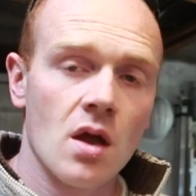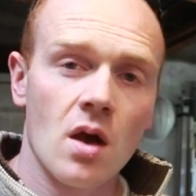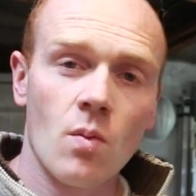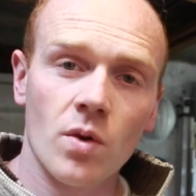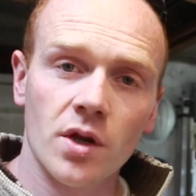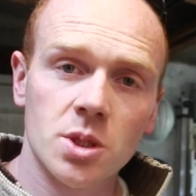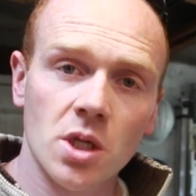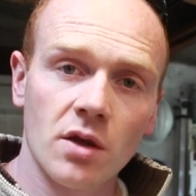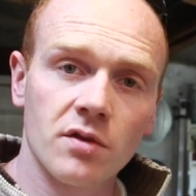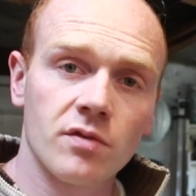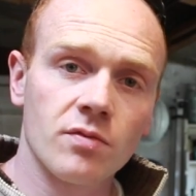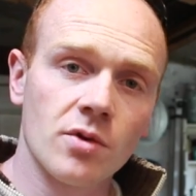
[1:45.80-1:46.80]
And one of
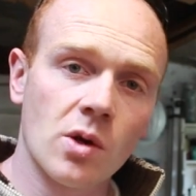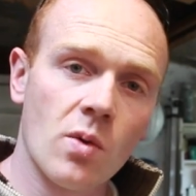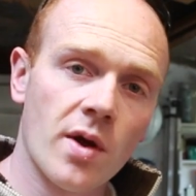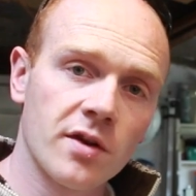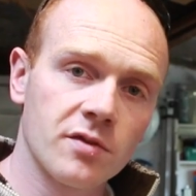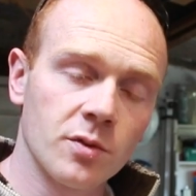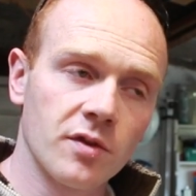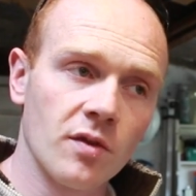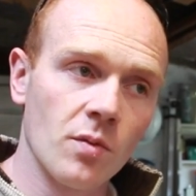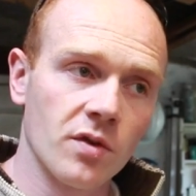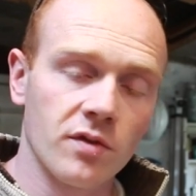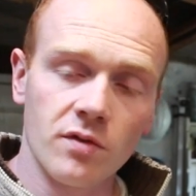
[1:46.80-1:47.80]
Joe's requests was
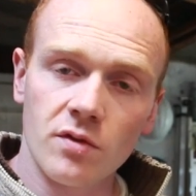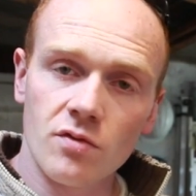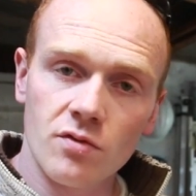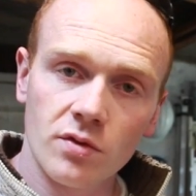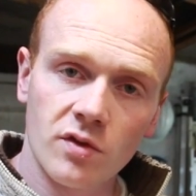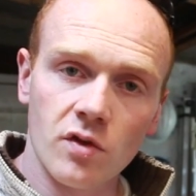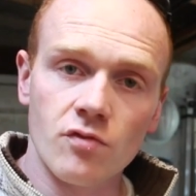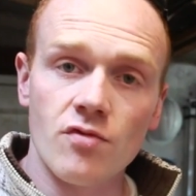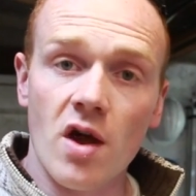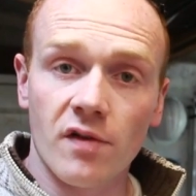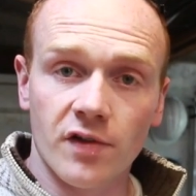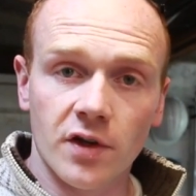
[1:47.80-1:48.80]
it wasn't too
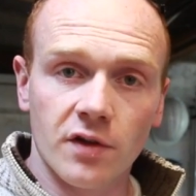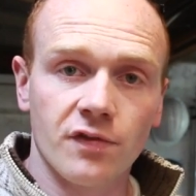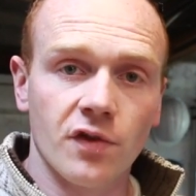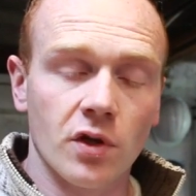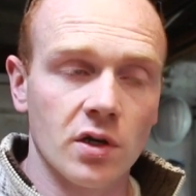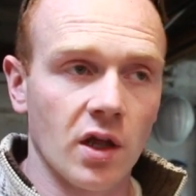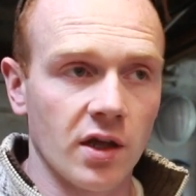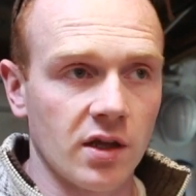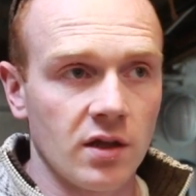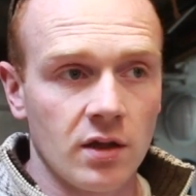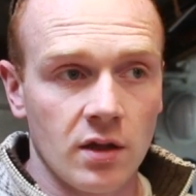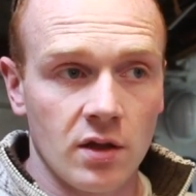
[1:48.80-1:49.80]
rough underfoot
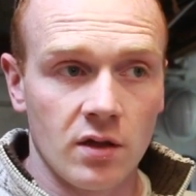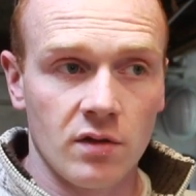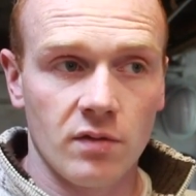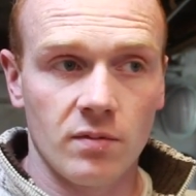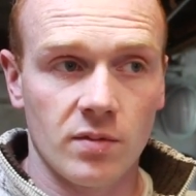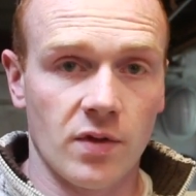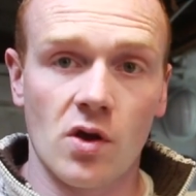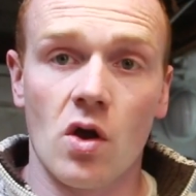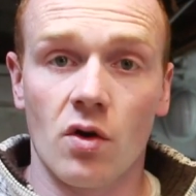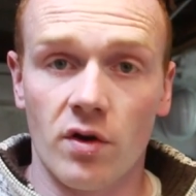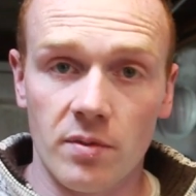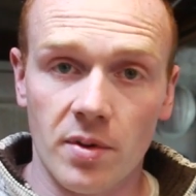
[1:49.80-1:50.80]
like the
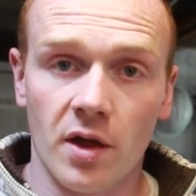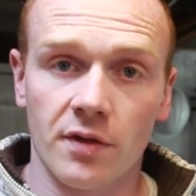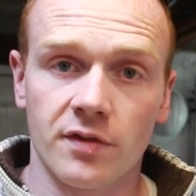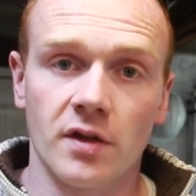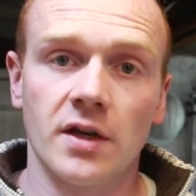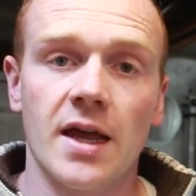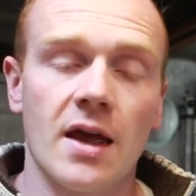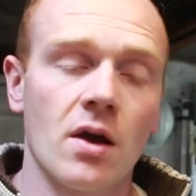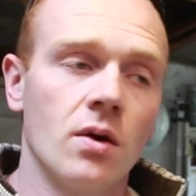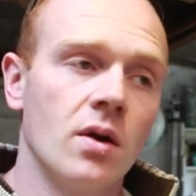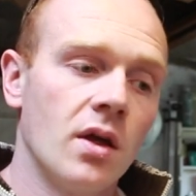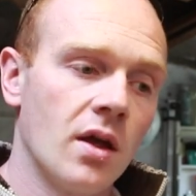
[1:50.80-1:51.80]
concrete paths are
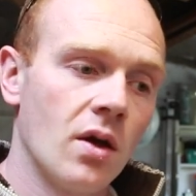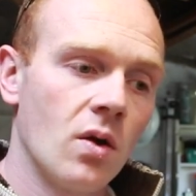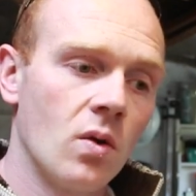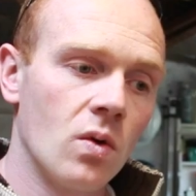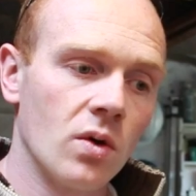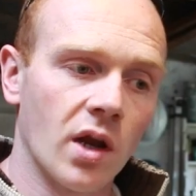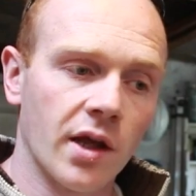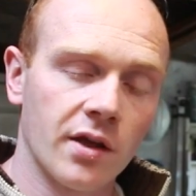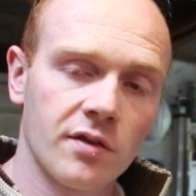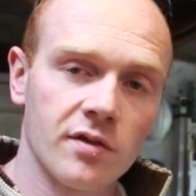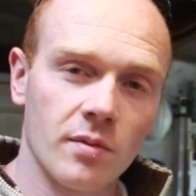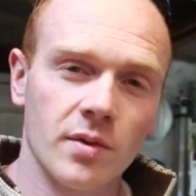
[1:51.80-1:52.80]
now, or
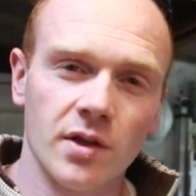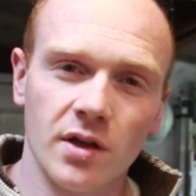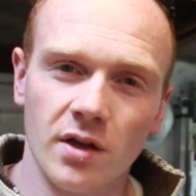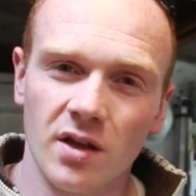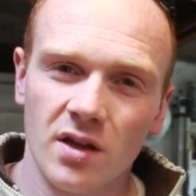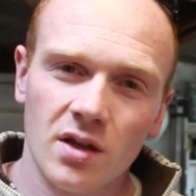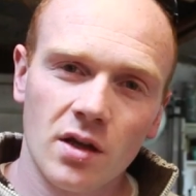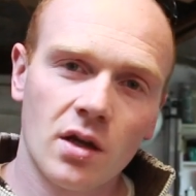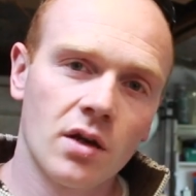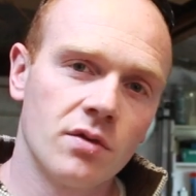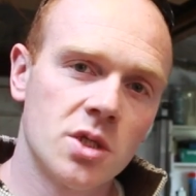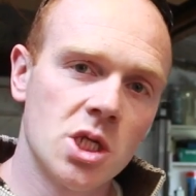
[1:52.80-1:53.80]
like some of the
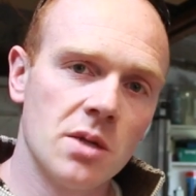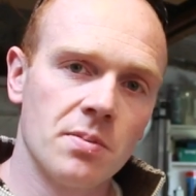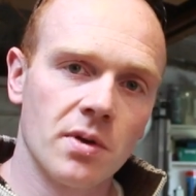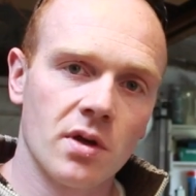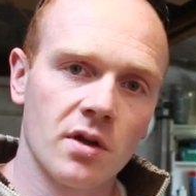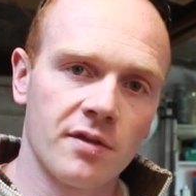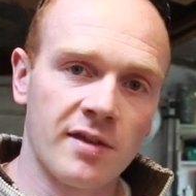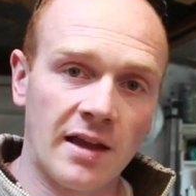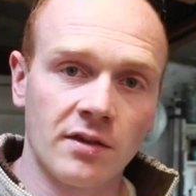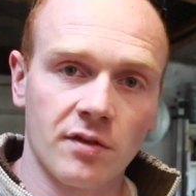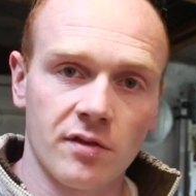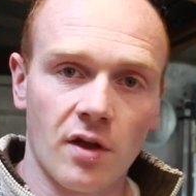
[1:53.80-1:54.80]
kind of cheaper
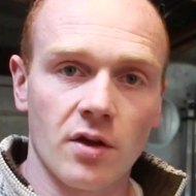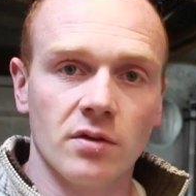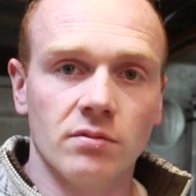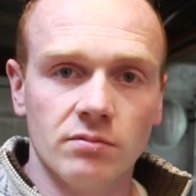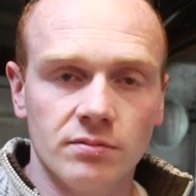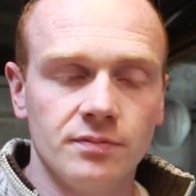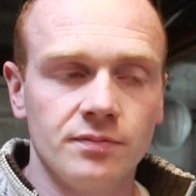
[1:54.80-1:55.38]
sandstone